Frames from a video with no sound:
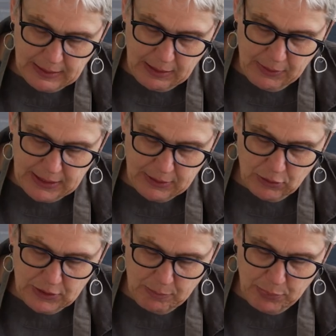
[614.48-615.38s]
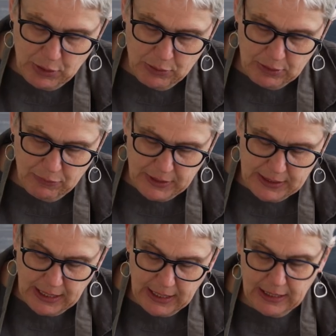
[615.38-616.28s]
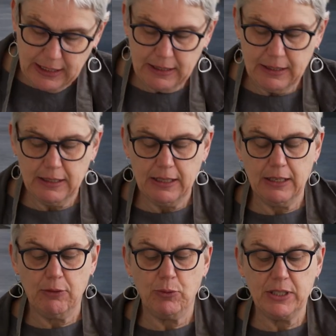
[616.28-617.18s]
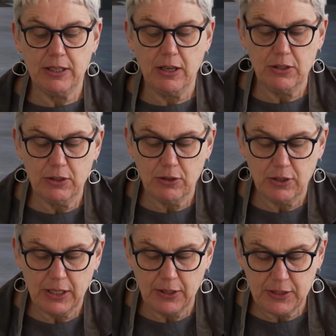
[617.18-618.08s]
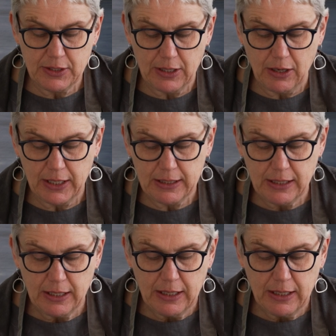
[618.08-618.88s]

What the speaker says: Now that's got it beautifully taken, and if we turn and look at the other side,